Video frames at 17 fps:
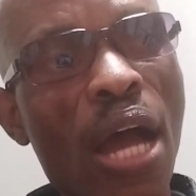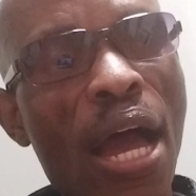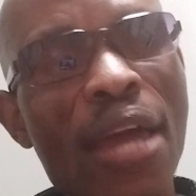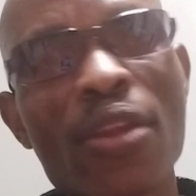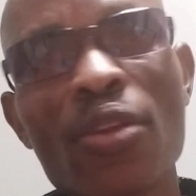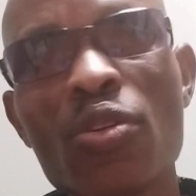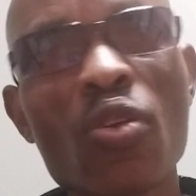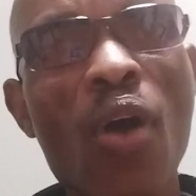
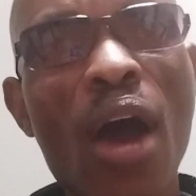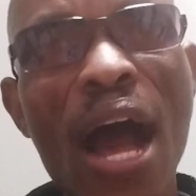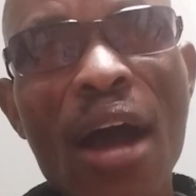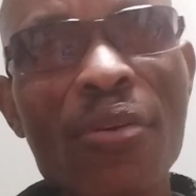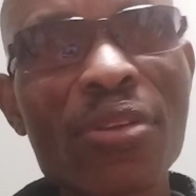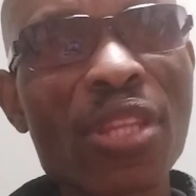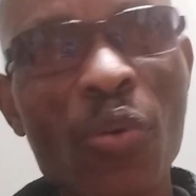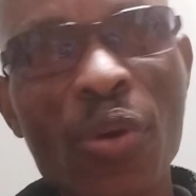I don't know
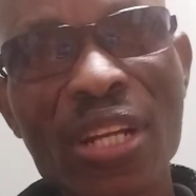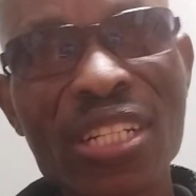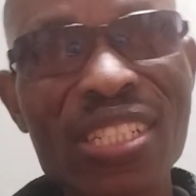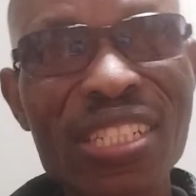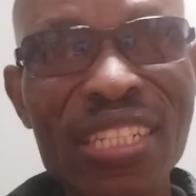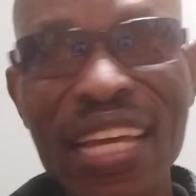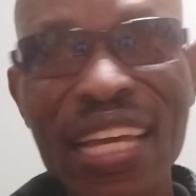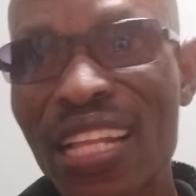how they will
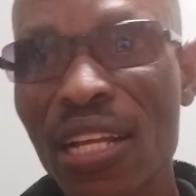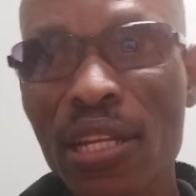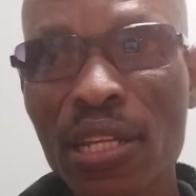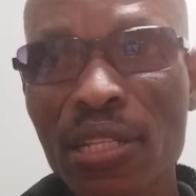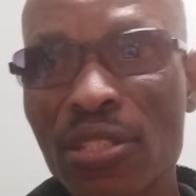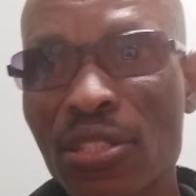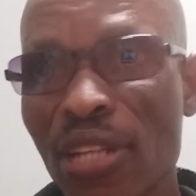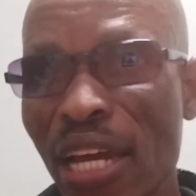settle
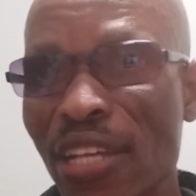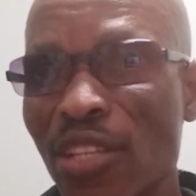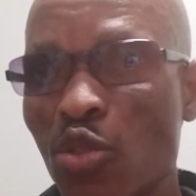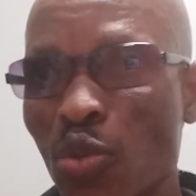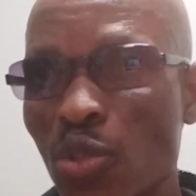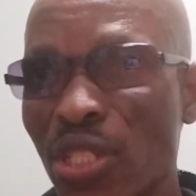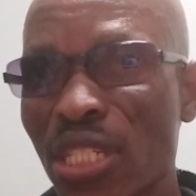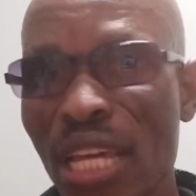it,
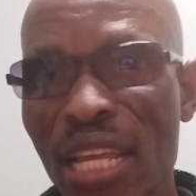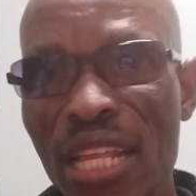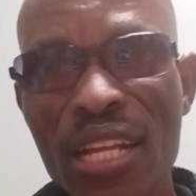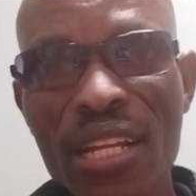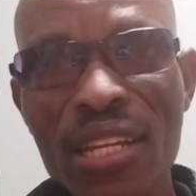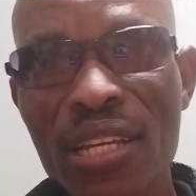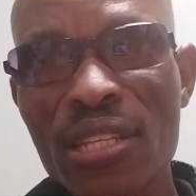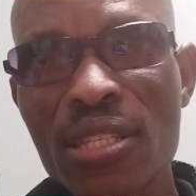trying to
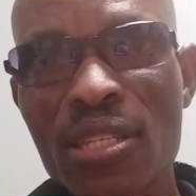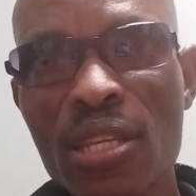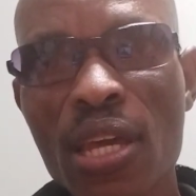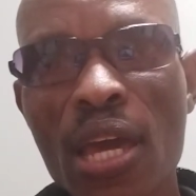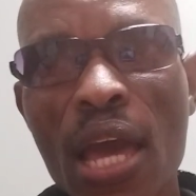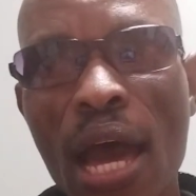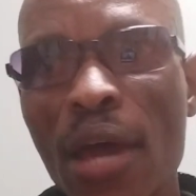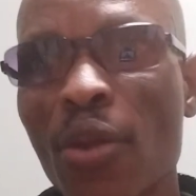settle it.
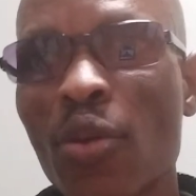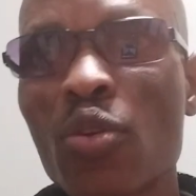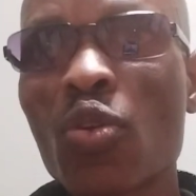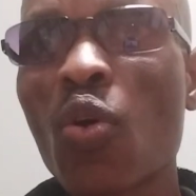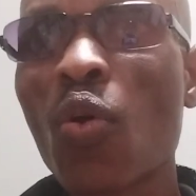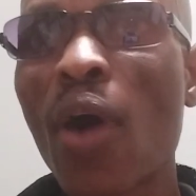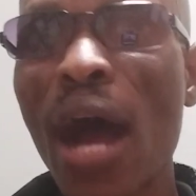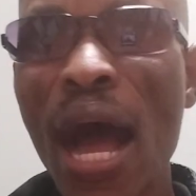I
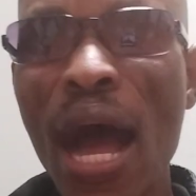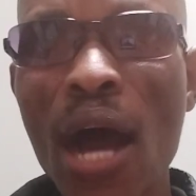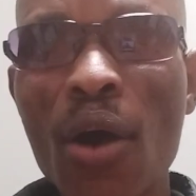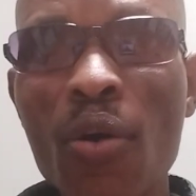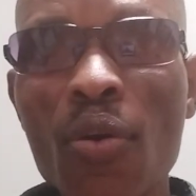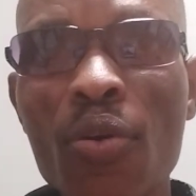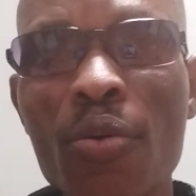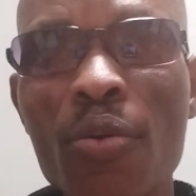don't know
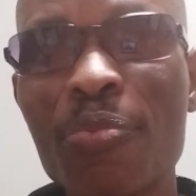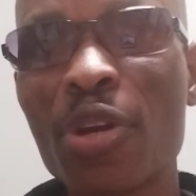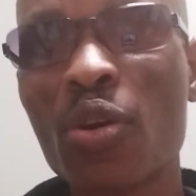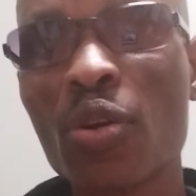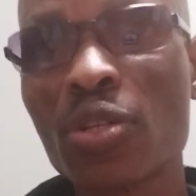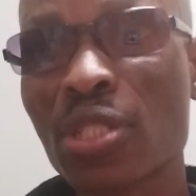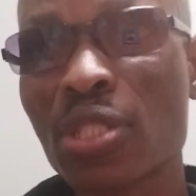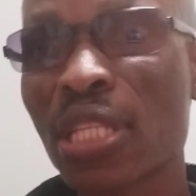how,
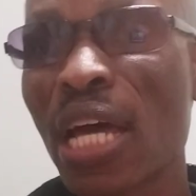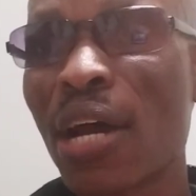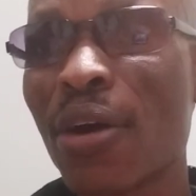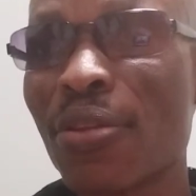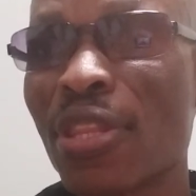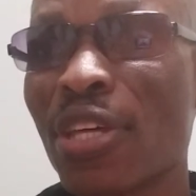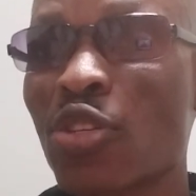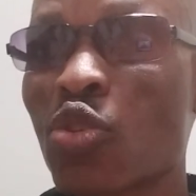because
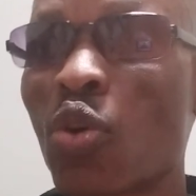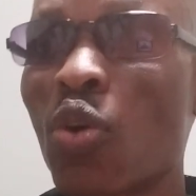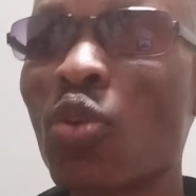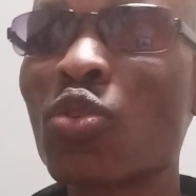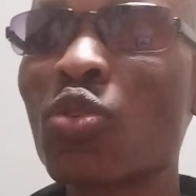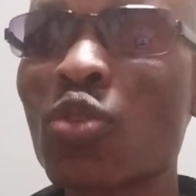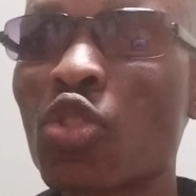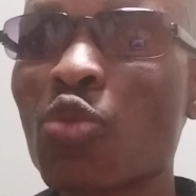now there's
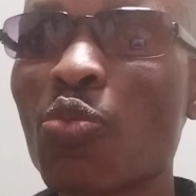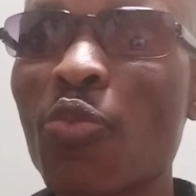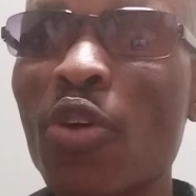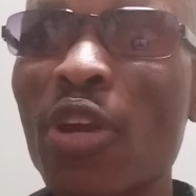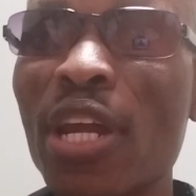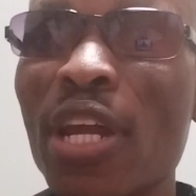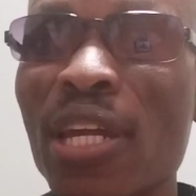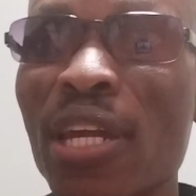also
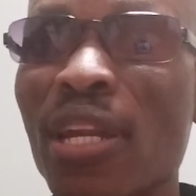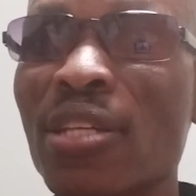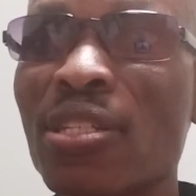smaller